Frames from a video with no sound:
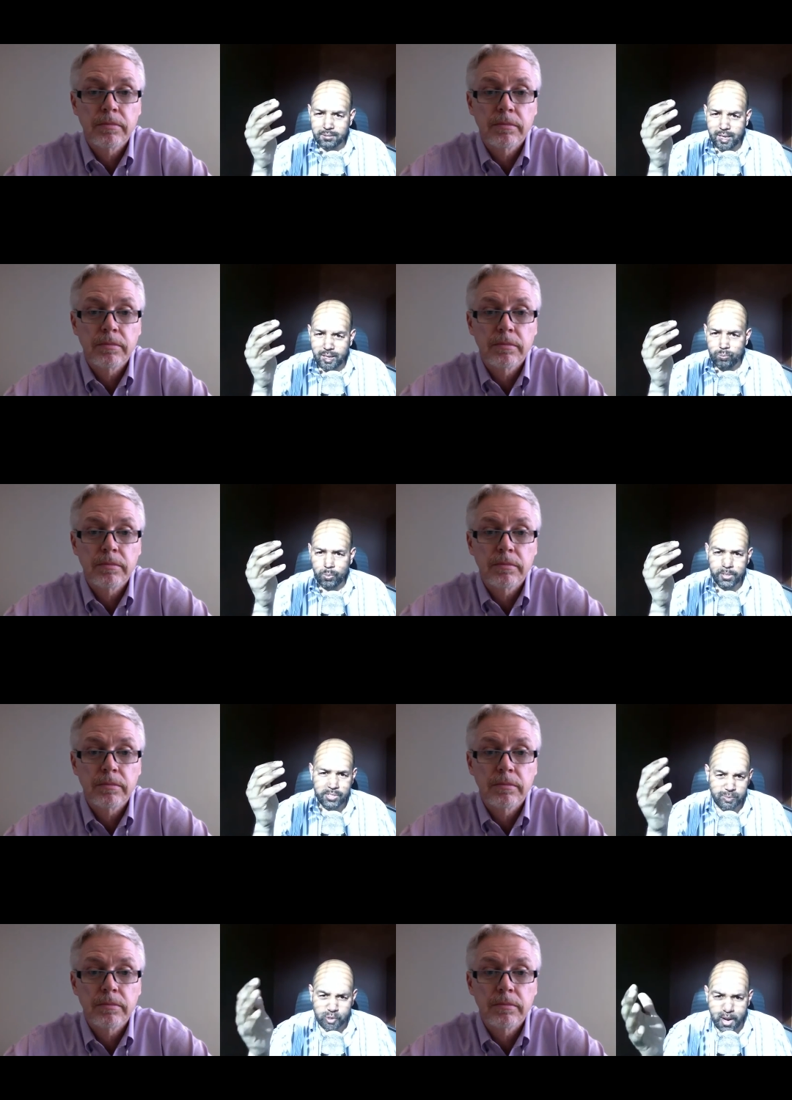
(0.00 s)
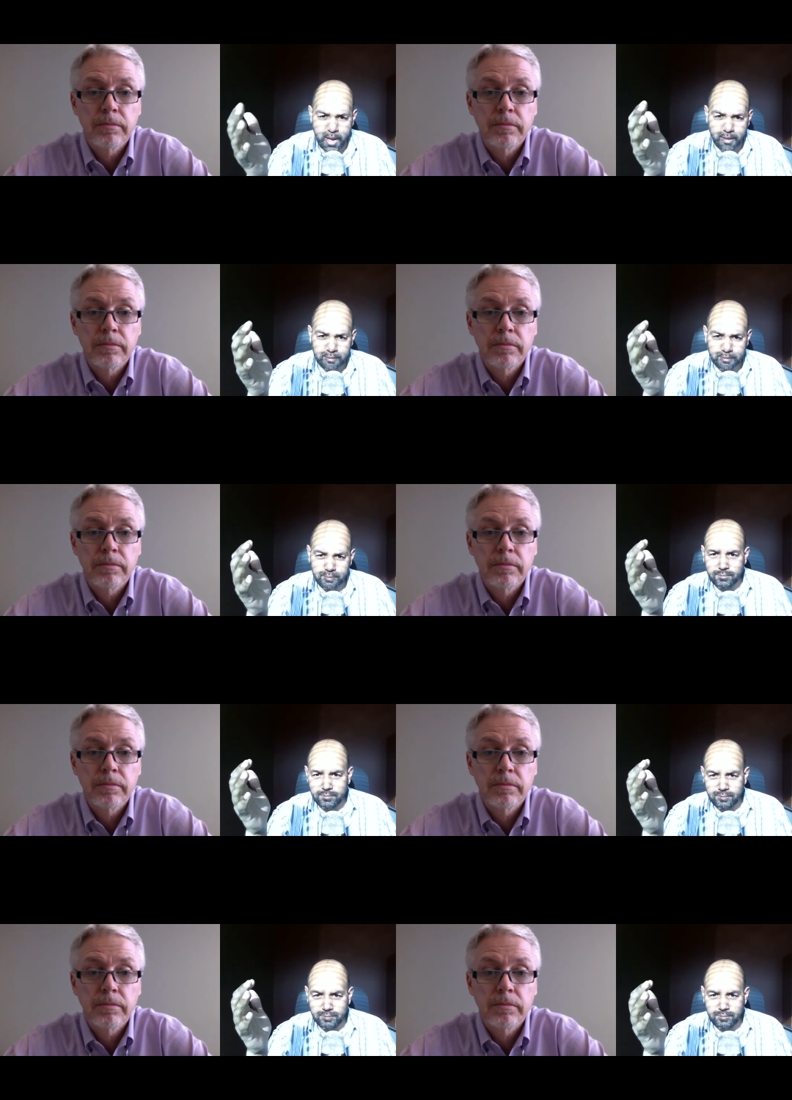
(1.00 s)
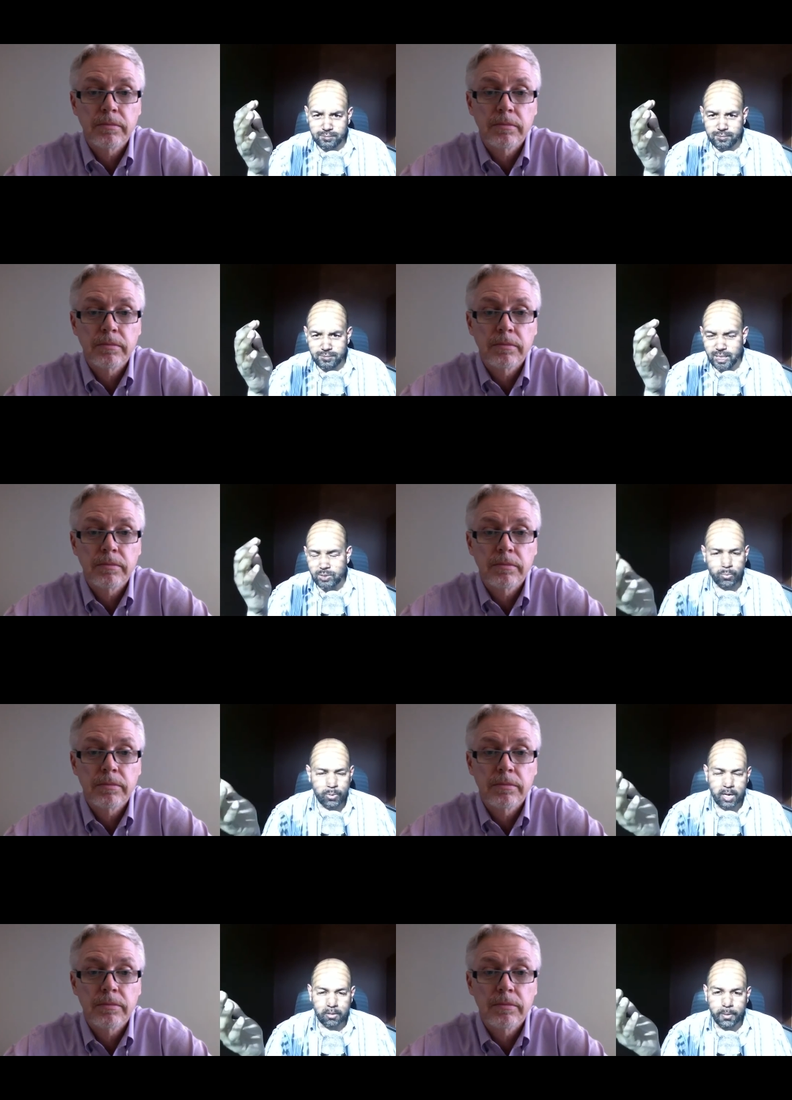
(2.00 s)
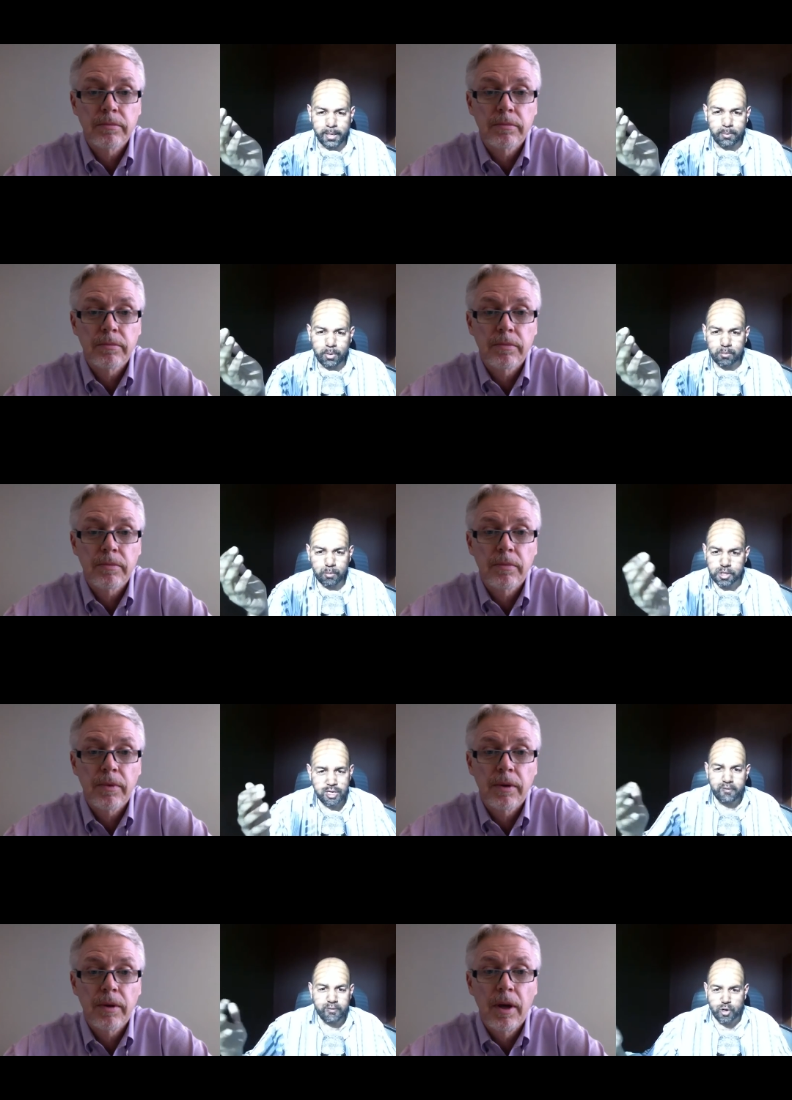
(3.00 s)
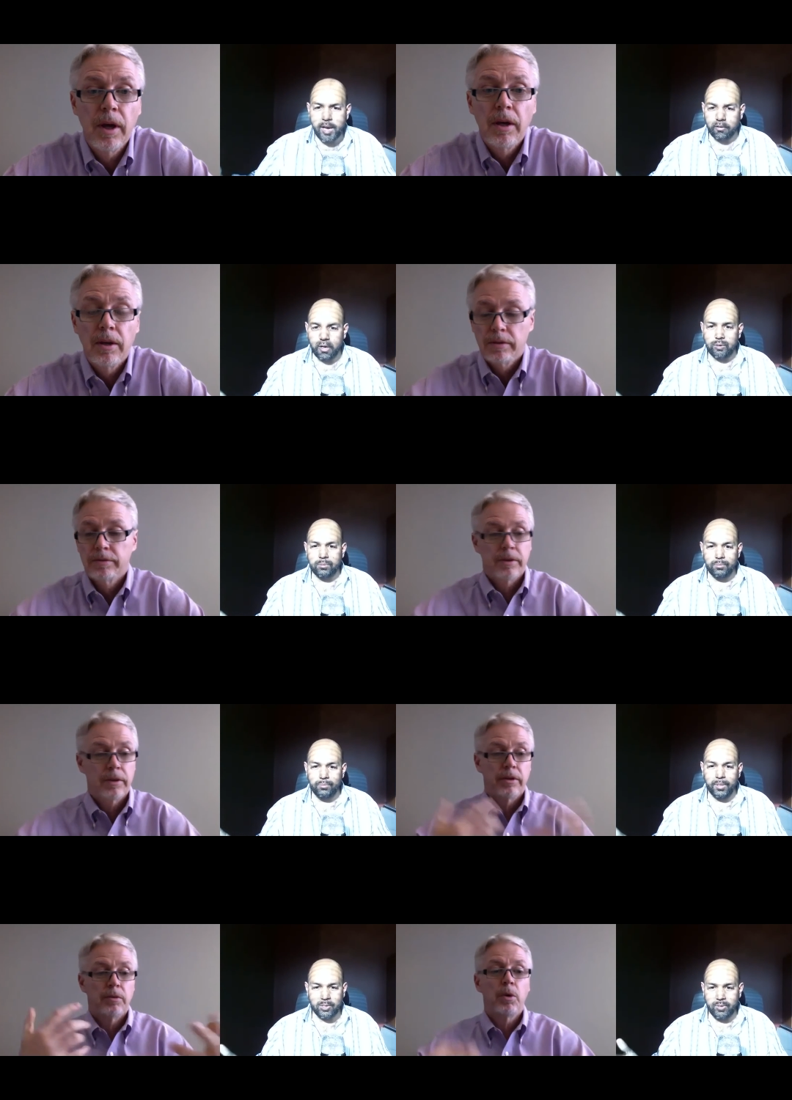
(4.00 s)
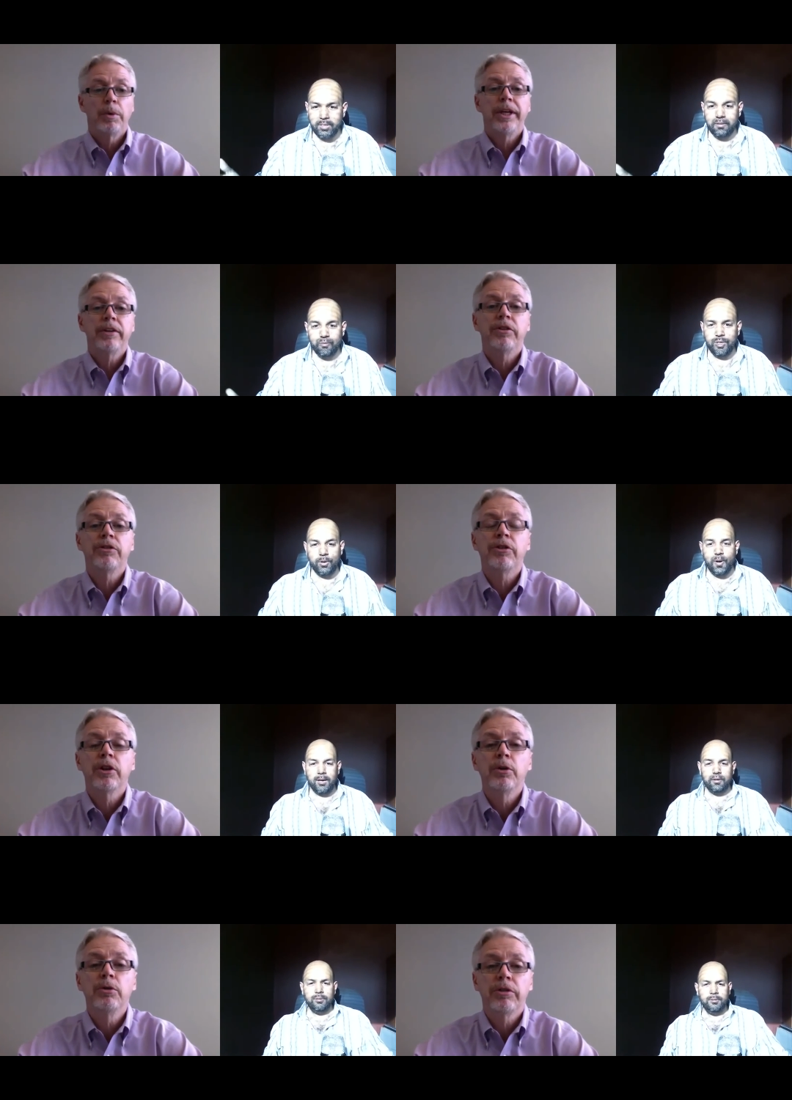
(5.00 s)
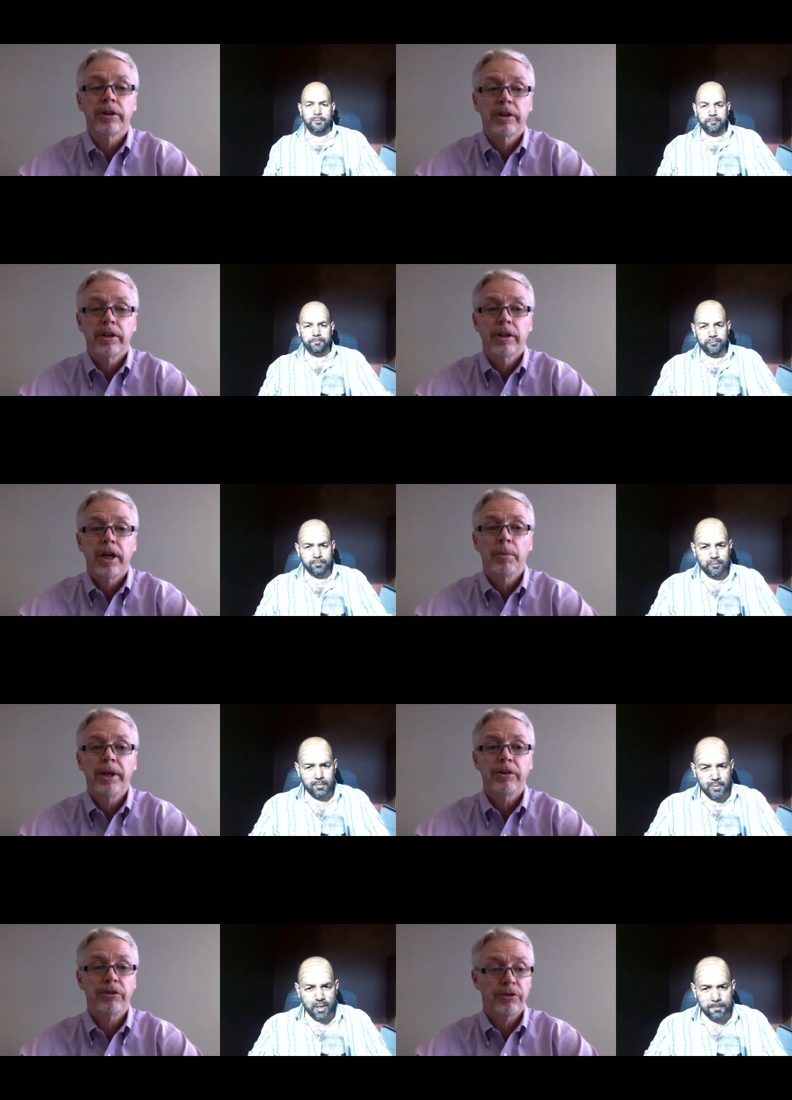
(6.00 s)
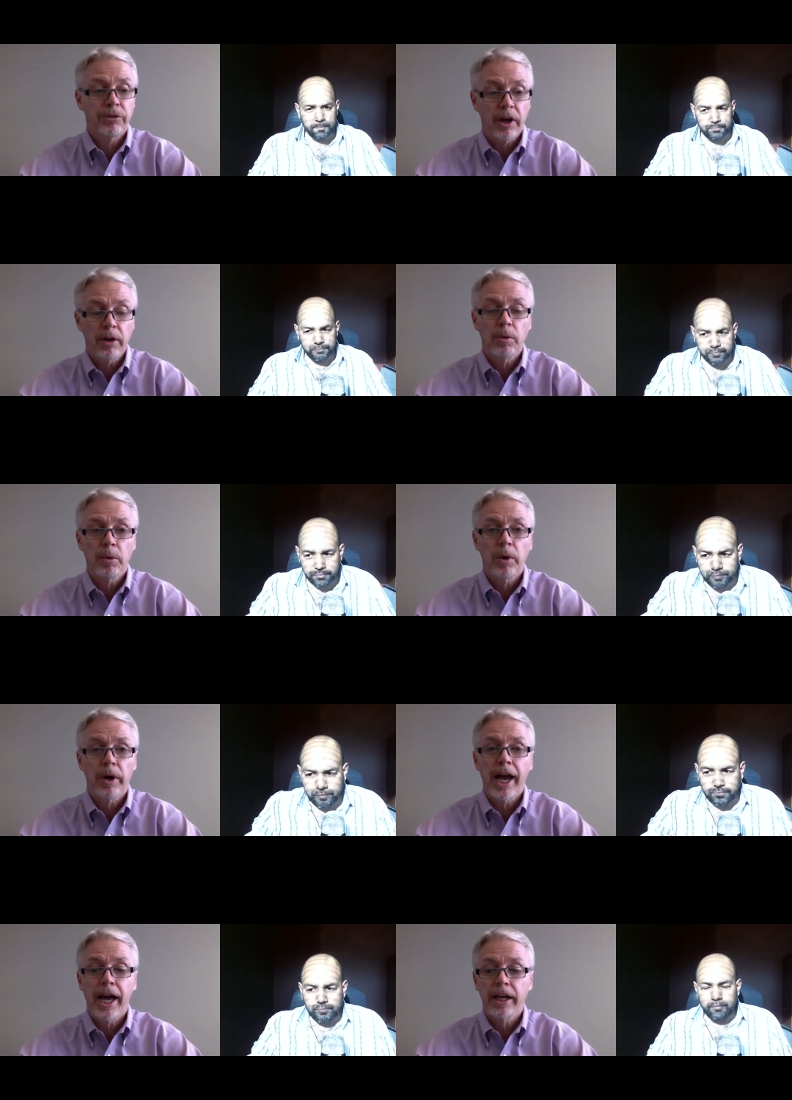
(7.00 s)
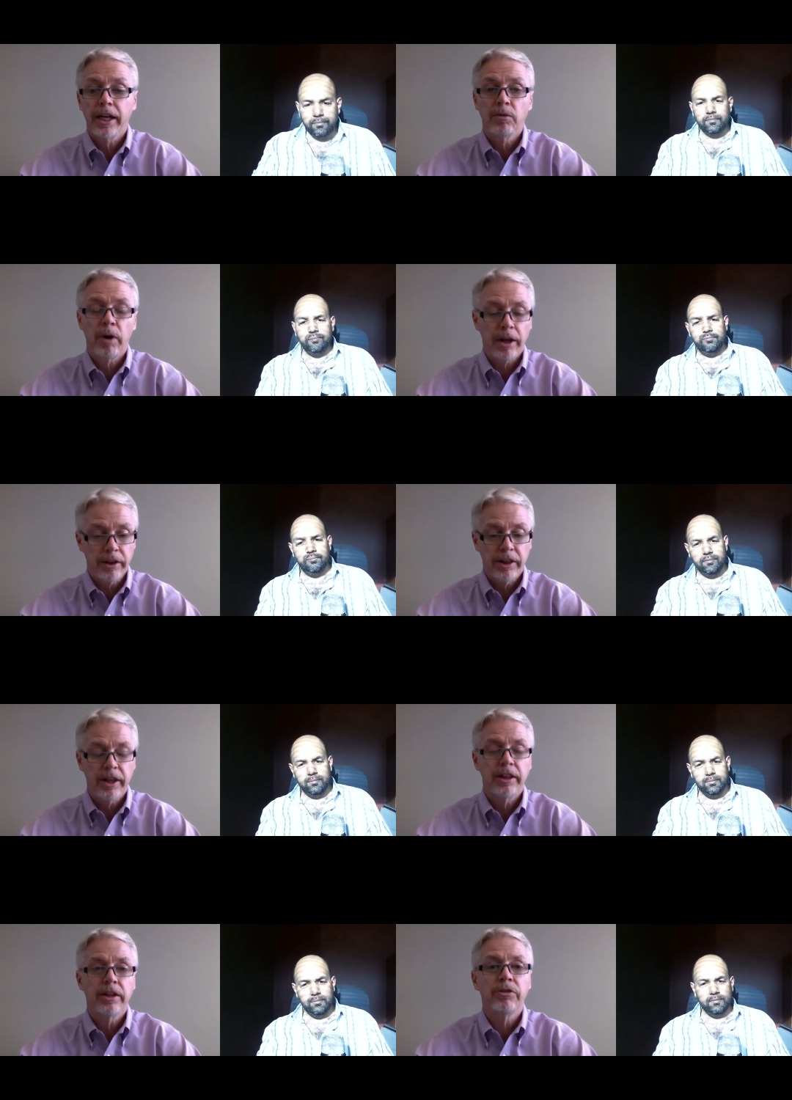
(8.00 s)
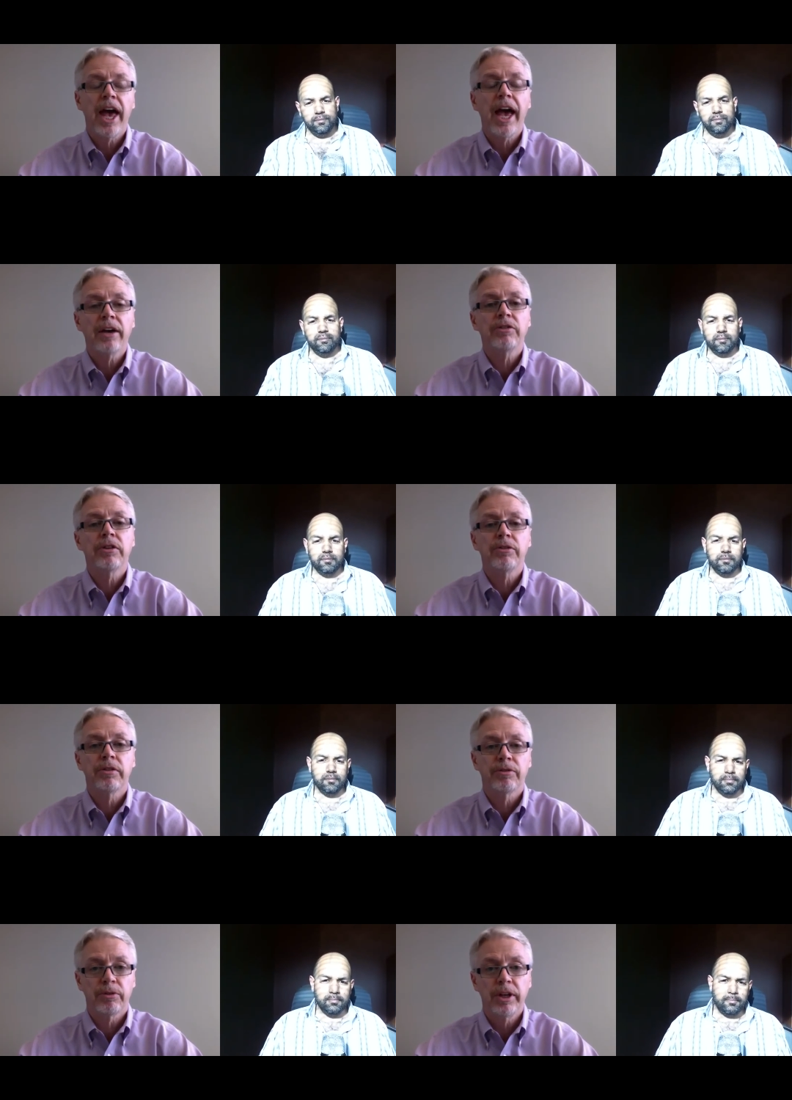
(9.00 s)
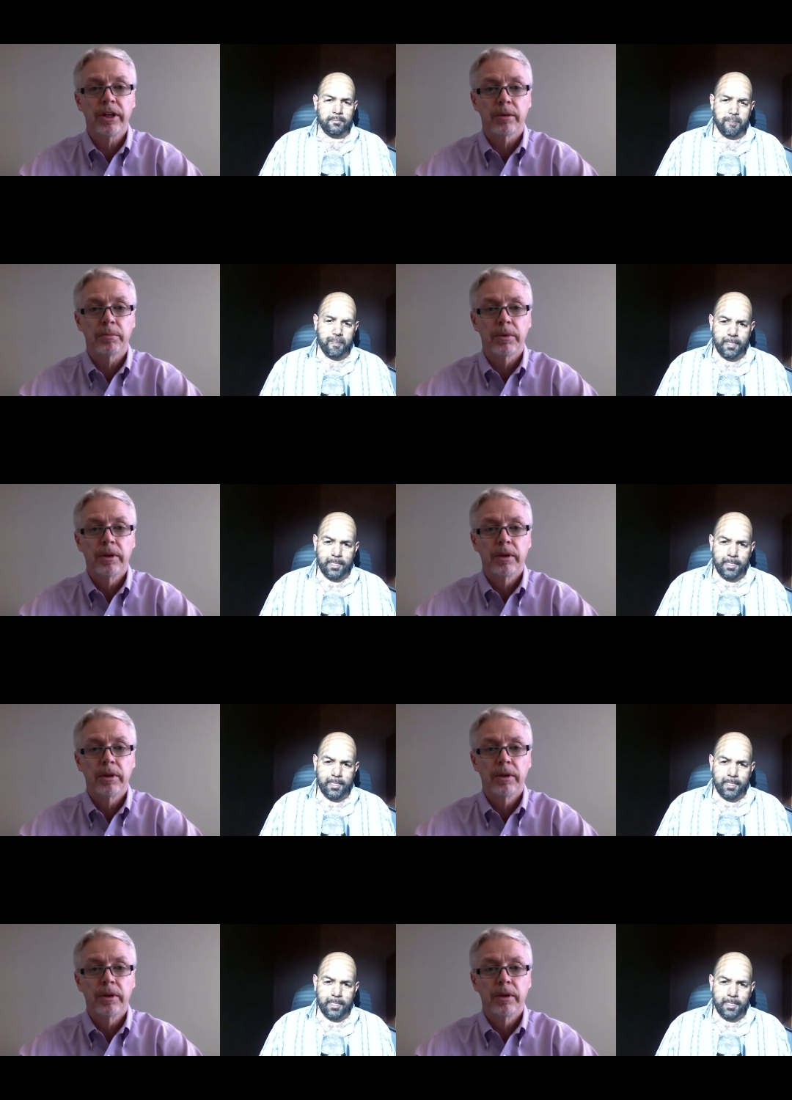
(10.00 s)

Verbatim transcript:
Speaker 1: And when we stop trying, that's when we're not growing anymore. We're just not even trying to grow because
Speaker 2: well, we, we get disillusioned and we get stuck where we're at. And rather than this access to freedom,